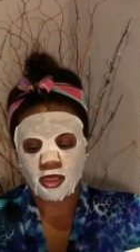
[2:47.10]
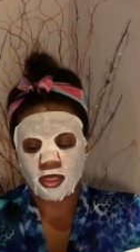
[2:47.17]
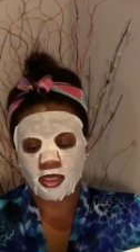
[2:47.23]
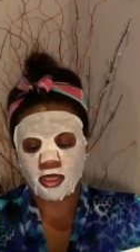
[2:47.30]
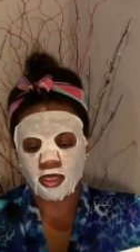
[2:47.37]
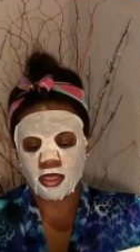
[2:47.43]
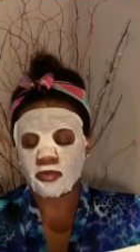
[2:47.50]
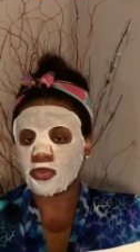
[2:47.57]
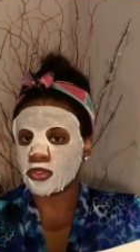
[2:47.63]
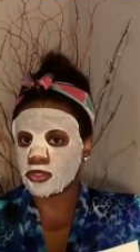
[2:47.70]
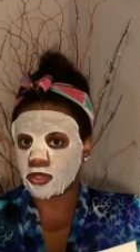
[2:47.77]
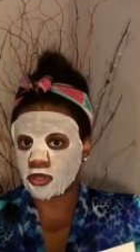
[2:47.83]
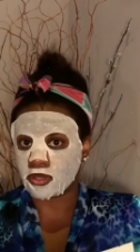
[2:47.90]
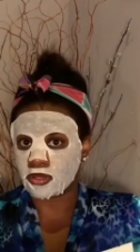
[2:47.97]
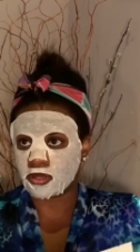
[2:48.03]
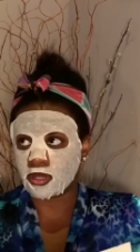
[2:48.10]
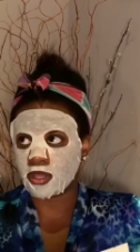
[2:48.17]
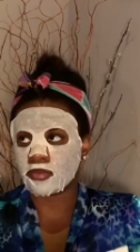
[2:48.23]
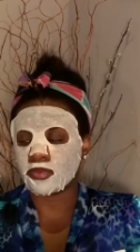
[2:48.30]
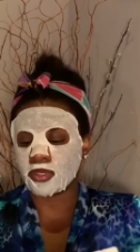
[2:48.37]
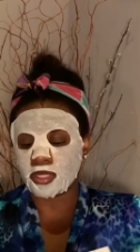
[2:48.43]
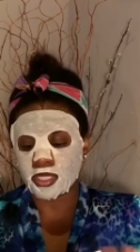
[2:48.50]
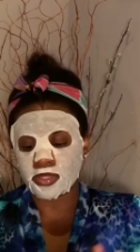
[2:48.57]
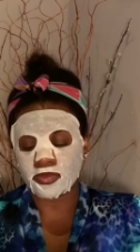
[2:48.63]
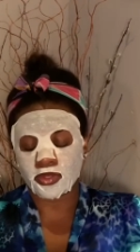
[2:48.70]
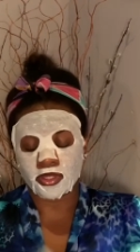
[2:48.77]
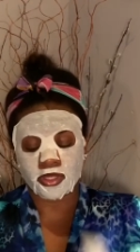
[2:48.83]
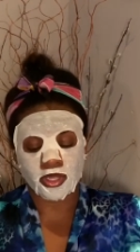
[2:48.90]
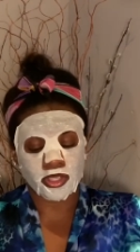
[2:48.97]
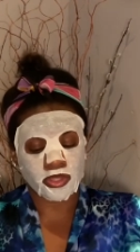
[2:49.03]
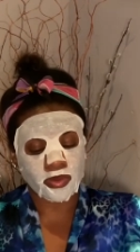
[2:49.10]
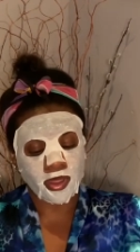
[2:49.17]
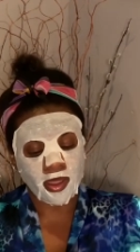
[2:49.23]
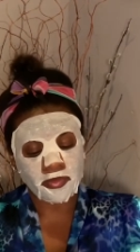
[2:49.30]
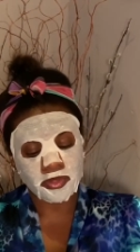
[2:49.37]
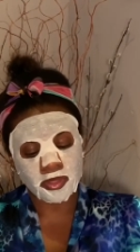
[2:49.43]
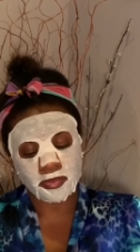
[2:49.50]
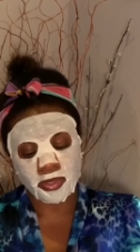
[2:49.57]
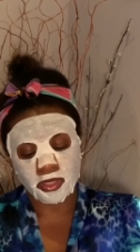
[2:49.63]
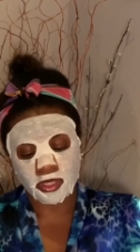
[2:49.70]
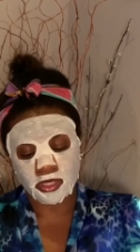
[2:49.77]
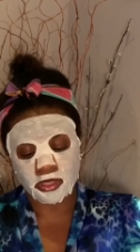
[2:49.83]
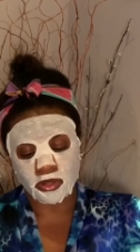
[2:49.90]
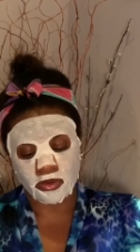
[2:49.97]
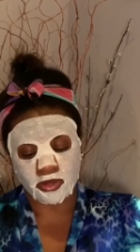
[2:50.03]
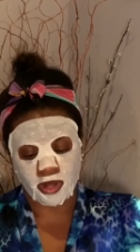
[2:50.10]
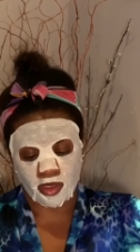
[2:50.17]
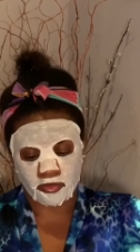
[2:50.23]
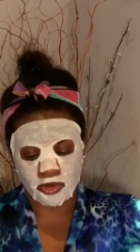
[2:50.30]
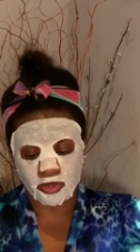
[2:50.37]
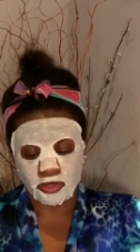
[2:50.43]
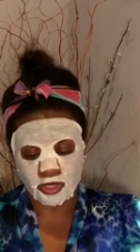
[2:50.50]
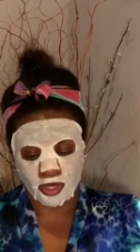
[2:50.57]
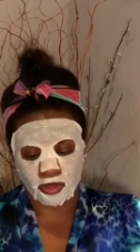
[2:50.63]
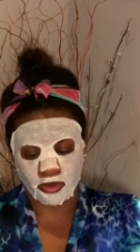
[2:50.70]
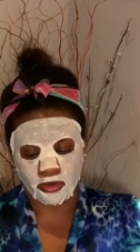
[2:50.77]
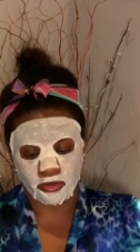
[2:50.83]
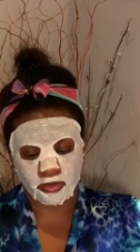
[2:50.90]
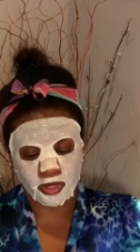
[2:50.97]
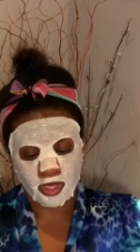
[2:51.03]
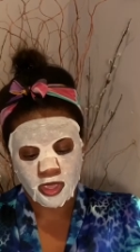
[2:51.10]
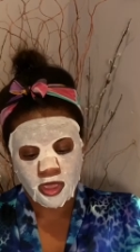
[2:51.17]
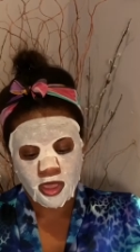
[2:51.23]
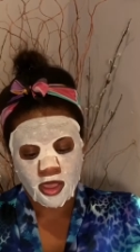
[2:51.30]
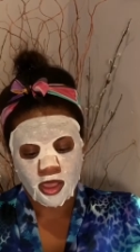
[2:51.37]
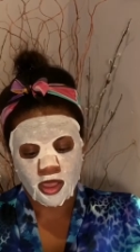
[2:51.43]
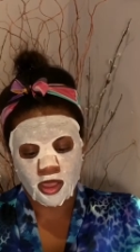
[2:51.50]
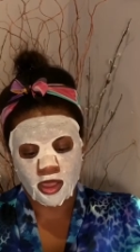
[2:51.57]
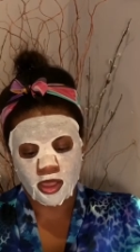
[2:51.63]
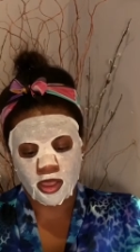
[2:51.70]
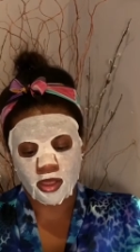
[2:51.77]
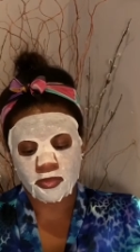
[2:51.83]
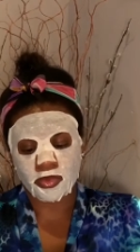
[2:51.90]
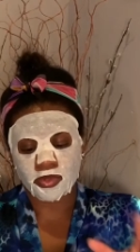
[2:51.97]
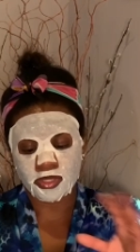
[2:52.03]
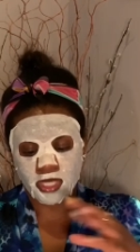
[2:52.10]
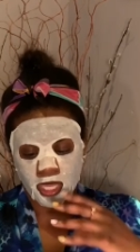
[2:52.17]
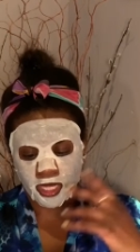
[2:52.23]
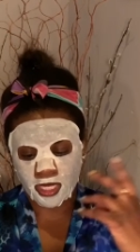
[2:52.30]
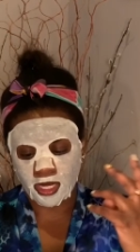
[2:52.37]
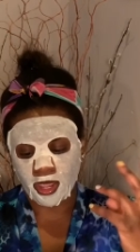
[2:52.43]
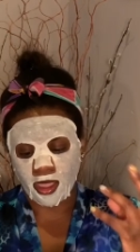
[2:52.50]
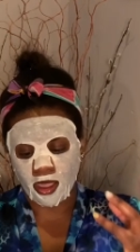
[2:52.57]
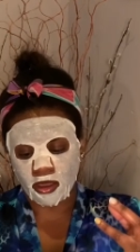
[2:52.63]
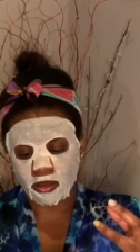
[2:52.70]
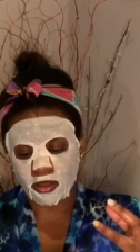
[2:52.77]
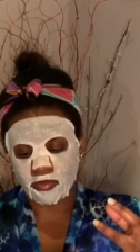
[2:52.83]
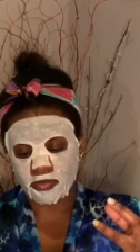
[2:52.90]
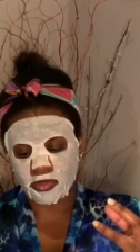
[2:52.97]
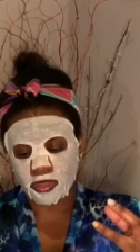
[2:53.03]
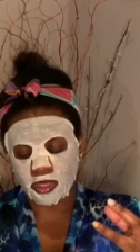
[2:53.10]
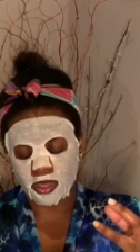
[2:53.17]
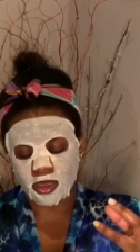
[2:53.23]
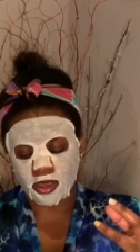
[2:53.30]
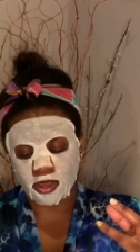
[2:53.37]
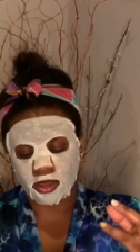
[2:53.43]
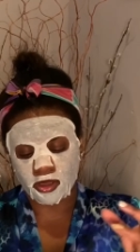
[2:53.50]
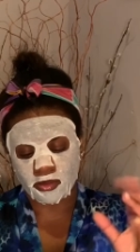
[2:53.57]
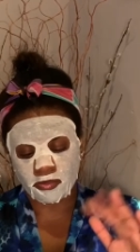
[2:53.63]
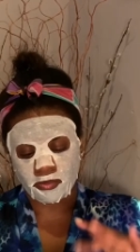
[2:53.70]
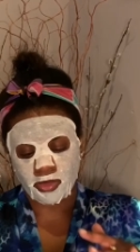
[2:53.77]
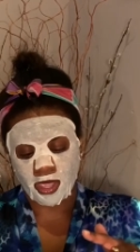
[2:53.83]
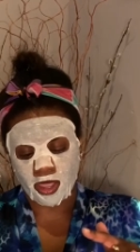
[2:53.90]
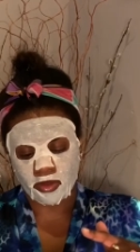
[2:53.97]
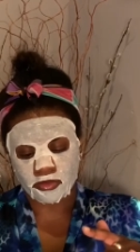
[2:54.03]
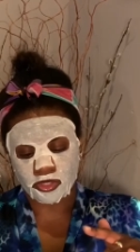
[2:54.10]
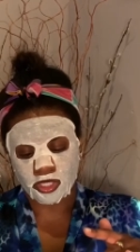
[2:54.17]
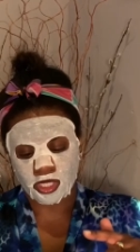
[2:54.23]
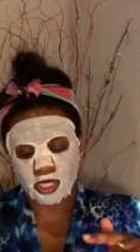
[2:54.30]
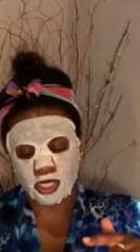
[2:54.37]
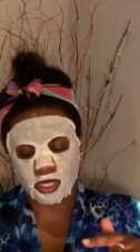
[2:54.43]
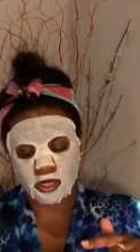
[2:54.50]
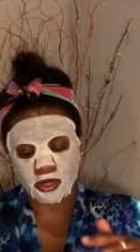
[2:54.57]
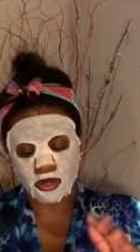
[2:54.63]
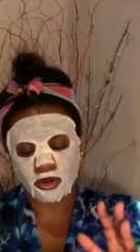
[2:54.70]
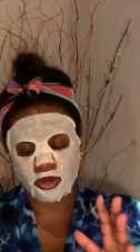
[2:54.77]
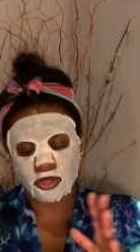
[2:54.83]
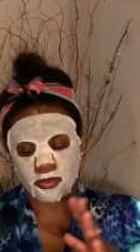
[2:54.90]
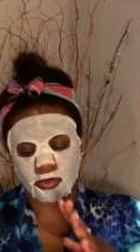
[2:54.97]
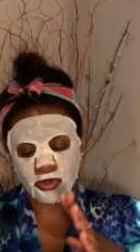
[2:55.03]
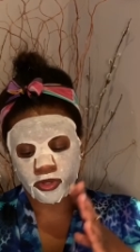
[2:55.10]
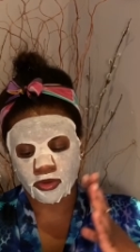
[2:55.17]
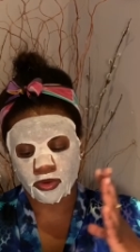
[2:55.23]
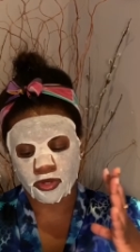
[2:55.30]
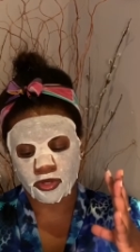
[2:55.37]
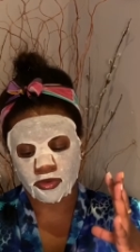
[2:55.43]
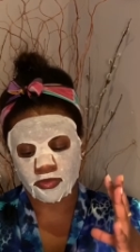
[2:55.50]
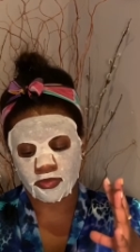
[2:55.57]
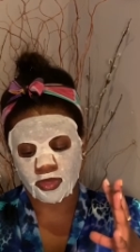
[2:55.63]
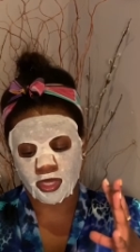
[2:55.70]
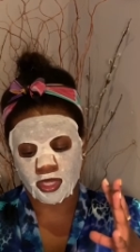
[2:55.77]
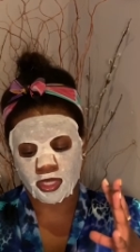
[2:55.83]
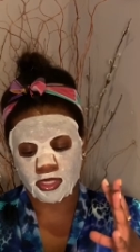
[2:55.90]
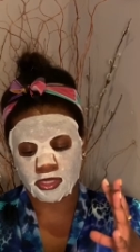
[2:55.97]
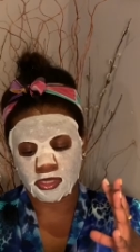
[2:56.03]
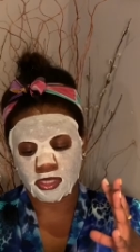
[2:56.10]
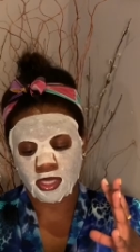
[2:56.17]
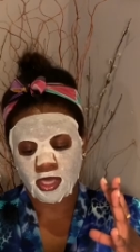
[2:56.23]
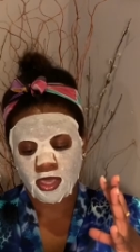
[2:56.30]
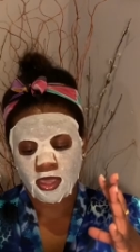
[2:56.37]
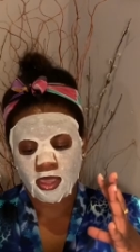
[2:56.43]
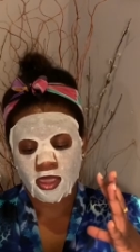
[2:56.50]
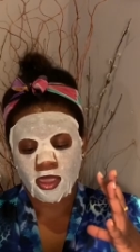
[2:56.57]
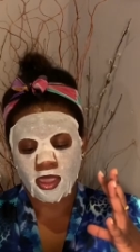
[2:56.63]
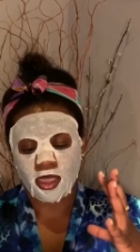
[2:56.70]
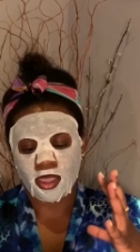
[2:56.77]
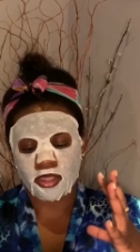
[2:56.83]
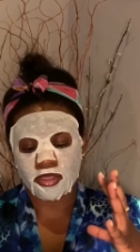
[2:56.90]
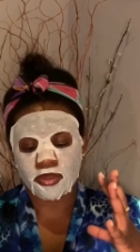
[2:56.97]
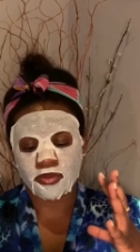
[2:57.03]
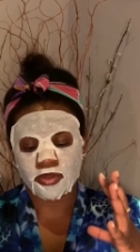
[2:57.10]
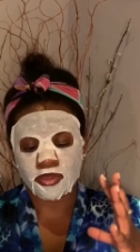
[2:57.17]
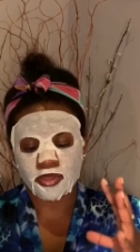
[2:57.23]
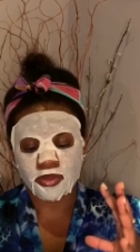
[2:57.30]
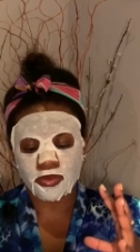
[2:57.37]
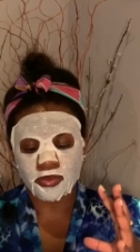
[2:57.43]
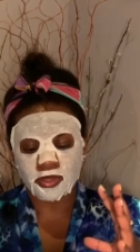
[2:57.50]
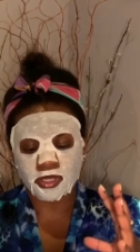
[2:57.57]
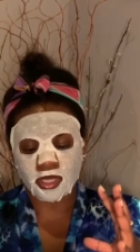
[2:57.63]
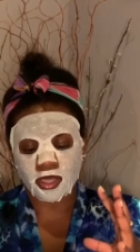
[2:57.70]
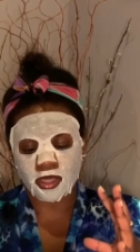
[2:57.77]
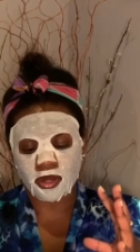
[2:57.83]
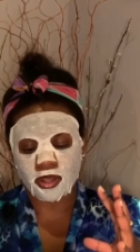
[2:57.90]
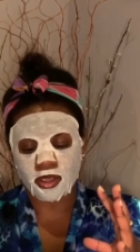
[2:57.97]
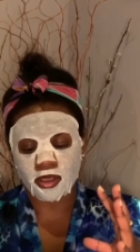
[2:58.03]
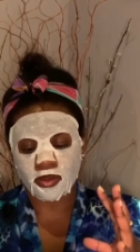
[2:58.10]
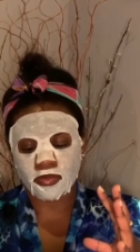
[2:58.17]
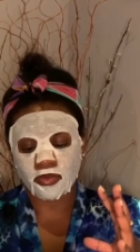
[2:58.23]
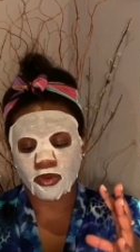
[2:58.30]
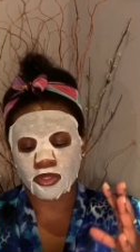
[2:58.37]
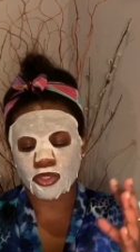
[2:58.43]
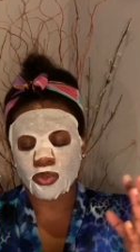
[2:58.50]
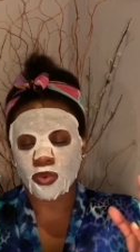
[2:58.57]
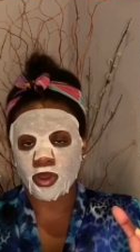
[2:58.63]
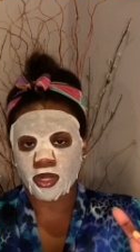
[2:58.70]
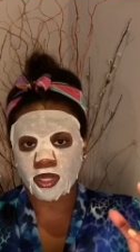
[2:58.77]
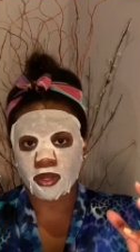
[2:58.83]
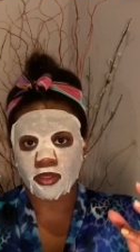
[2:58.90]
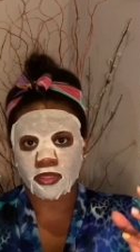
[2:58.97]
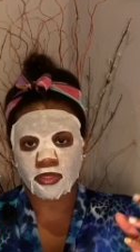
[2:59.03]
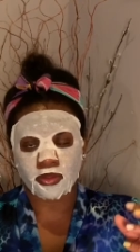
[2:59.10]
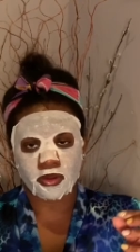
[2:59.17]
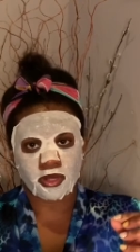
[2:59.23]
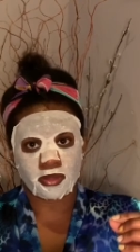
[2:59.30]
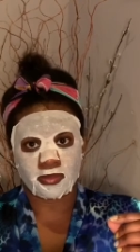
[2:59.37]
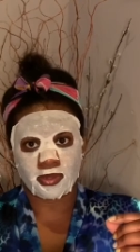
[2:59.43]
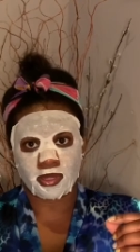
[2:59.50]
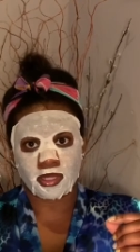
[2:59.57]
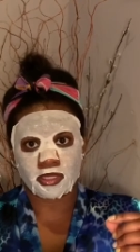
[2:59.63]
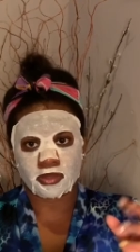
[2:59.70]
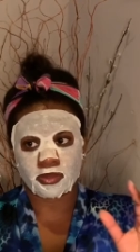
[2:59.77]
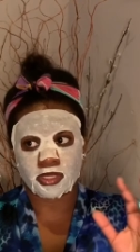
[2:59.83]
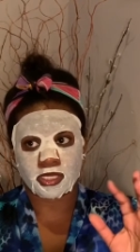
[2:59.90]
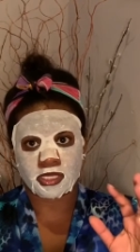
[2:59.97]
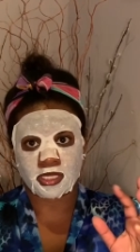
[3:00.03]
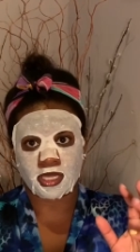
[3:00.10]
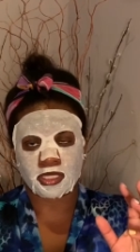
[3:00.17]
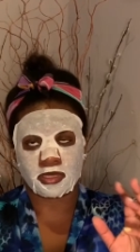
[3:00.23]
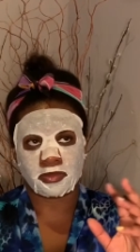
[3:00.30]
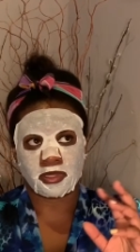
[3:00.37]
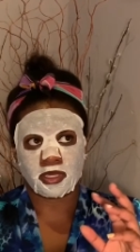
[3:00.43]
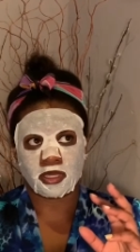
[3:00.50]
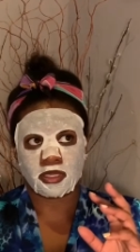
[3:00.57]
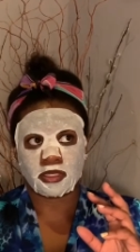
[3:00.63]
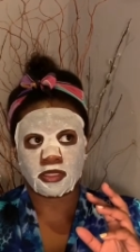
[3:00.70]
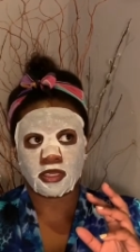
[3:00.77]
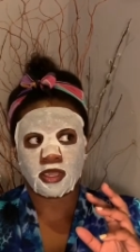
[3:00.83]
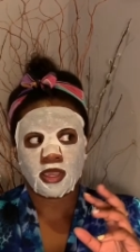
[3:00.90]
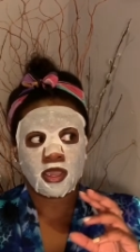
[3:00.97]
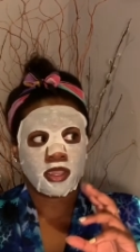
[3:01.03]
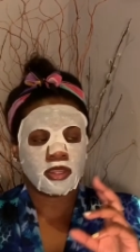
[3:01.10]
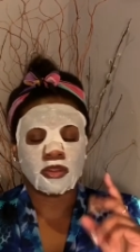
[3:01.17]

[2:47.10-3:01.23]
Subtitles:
it feels good. It really does feel good. You have to put this on after you tone. You take it out of the pouch here, you put it on your face, and you use it for 20 to 30 minutes, which is nice because you